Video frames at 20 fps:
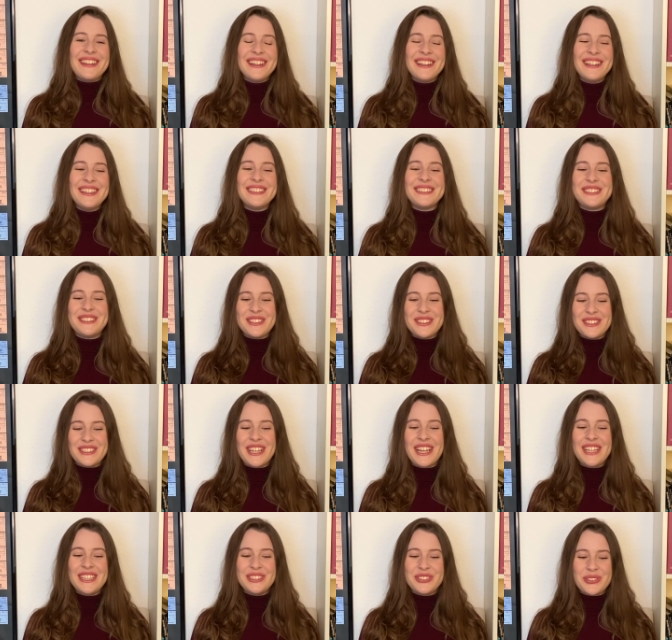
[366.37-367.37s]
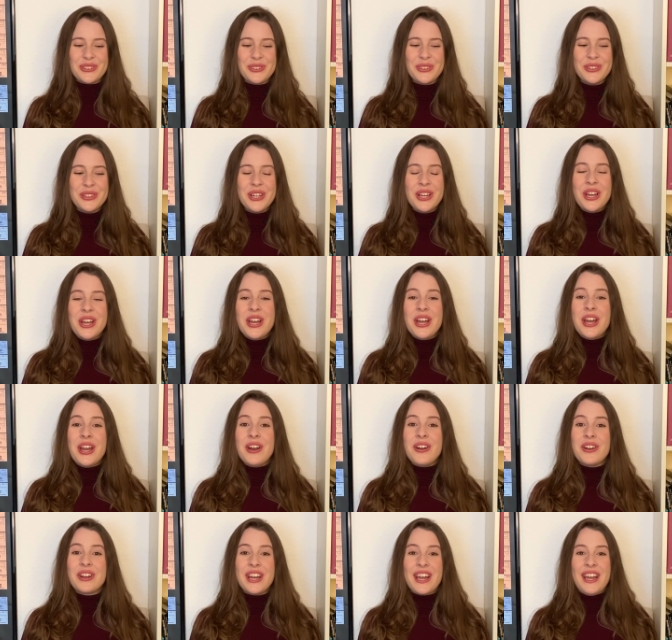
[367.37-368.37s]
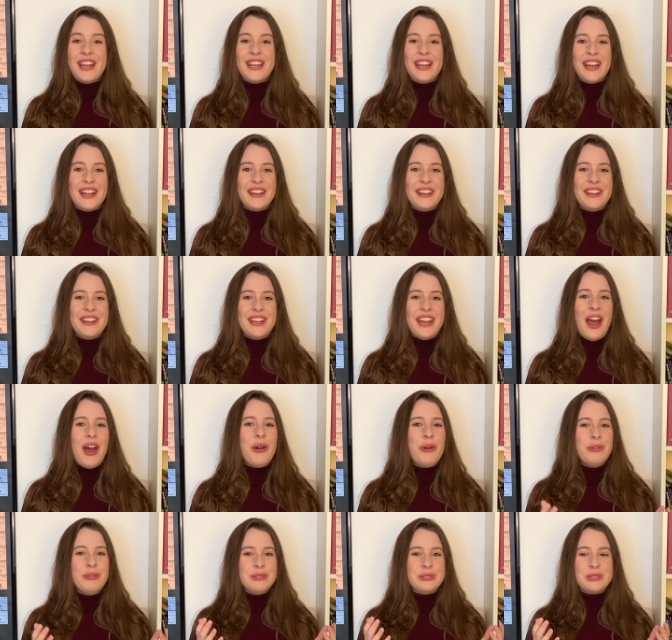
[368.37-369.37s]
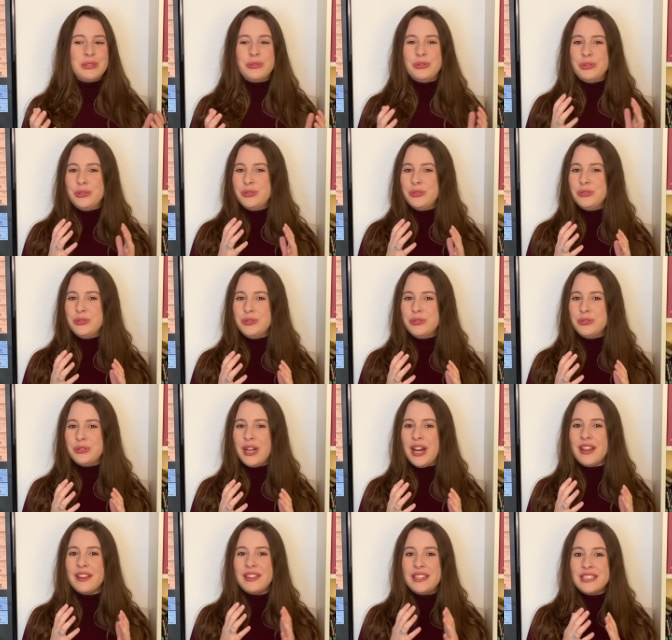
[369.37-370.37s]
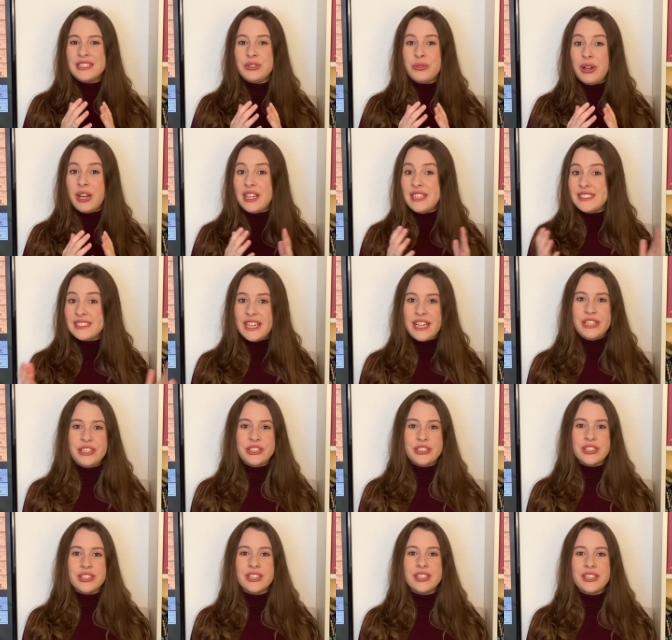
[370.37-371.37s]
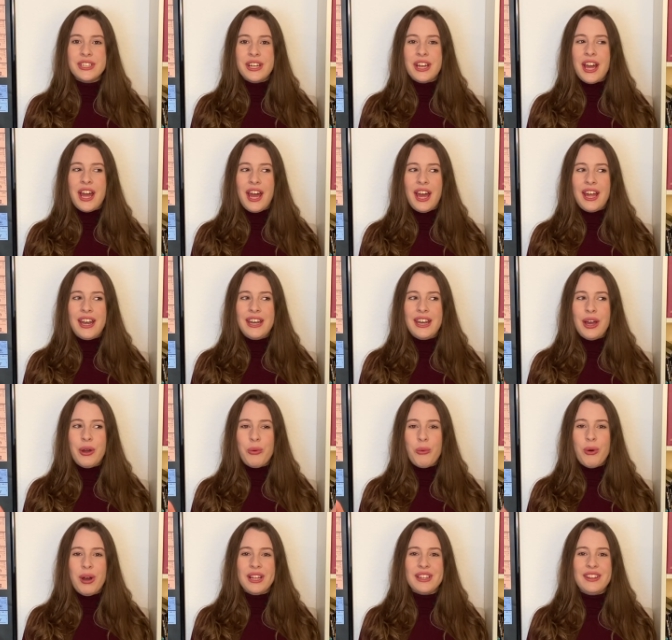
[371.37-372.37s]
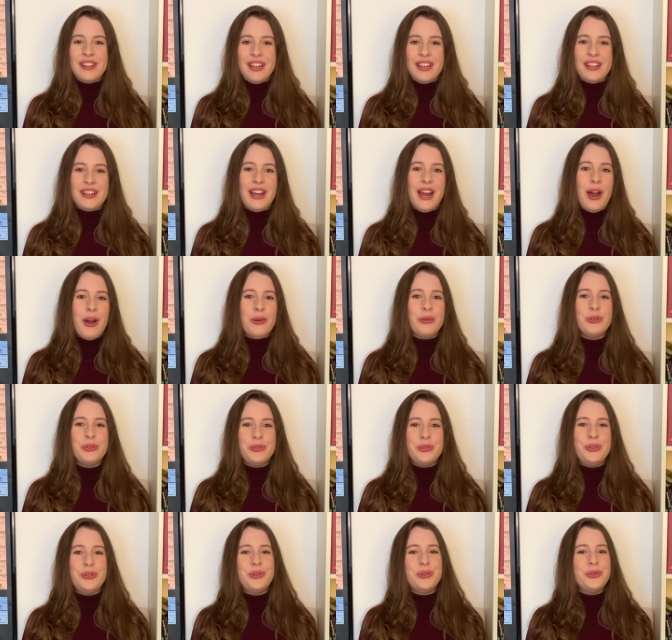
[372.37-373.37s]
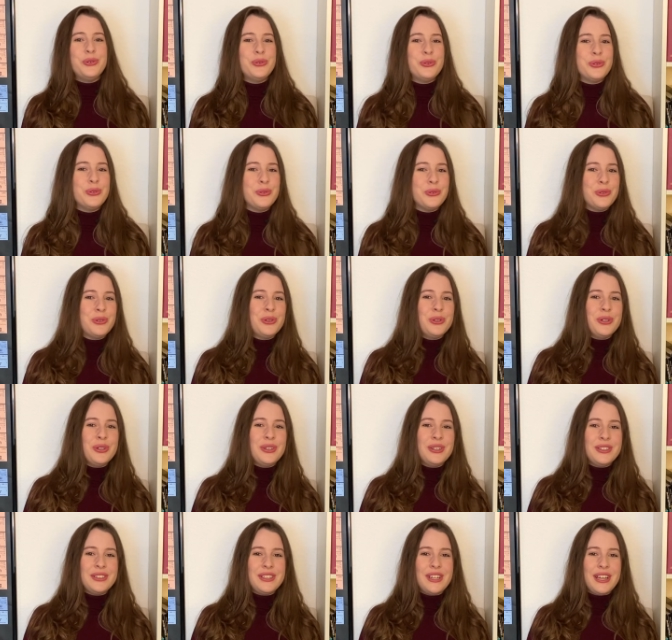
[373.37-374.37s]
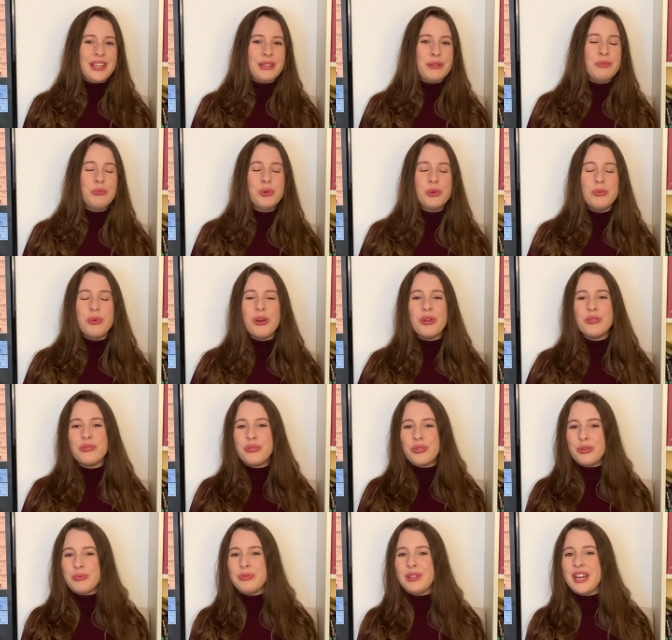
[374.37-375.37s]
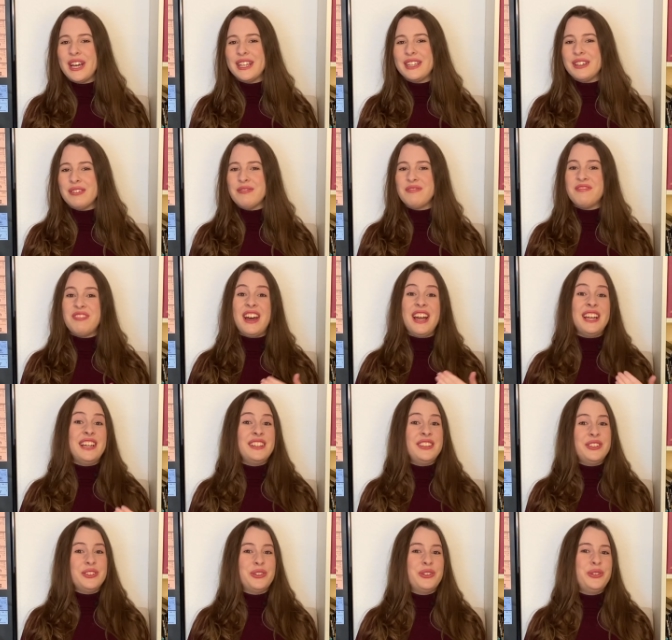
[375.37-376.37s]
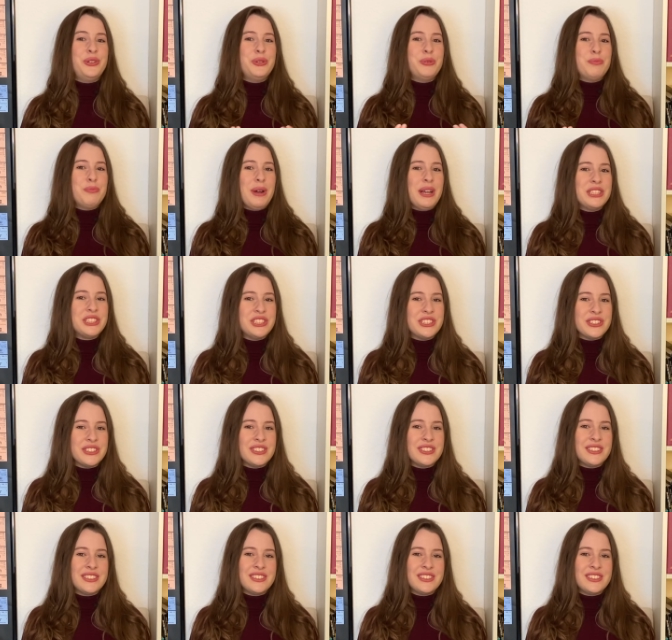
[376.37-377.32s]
it's totally true. Okay, and now so you you have this realization and now what like how do you like move on from that and find your new passion?